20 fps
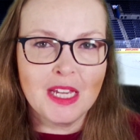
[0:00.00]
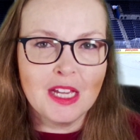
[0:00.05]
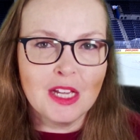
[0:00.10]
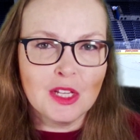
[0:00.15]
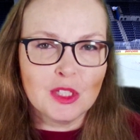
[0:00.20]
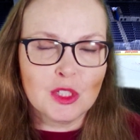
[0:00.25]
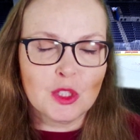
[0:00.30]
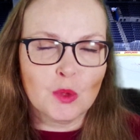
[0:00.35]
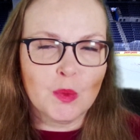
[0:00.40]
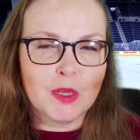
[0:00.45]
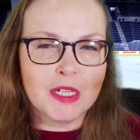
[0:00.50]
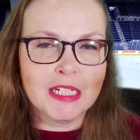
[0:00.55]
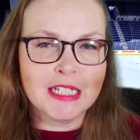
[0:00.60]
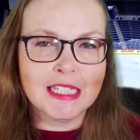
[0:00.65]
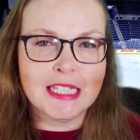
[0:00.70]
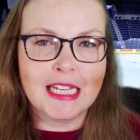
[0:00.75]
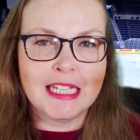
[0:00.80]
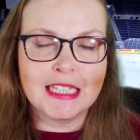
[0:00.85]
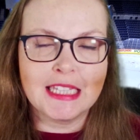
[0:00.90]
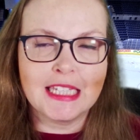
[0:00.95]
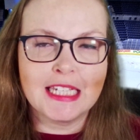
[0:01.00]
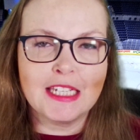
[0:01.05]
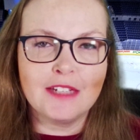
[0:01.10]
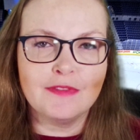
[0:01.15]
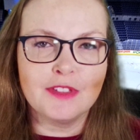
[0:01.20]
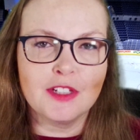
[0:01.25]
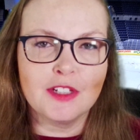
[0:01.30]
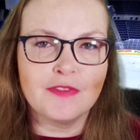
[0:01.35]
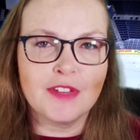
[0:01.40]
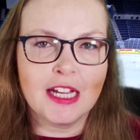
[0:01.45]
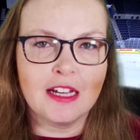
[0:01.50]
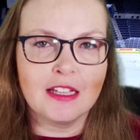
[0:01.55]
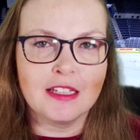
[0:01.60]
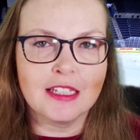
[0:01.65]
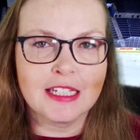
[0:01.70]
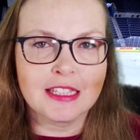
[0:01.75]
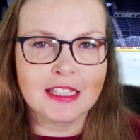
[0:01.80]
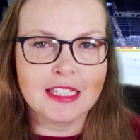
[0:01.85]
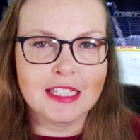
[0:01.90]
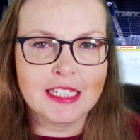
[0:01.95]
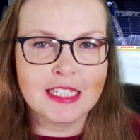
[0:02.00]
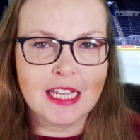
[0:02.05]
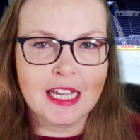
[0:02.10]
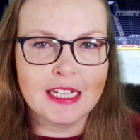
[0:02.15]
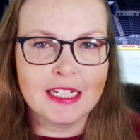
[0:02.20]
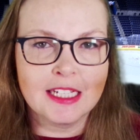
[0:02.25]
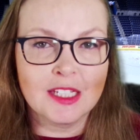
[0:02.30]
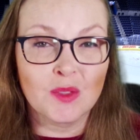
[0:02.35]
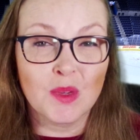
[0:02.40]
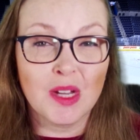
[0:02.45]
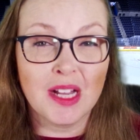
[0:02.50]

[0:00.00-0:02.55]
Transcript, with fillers: So where does that leave Laval in the standings?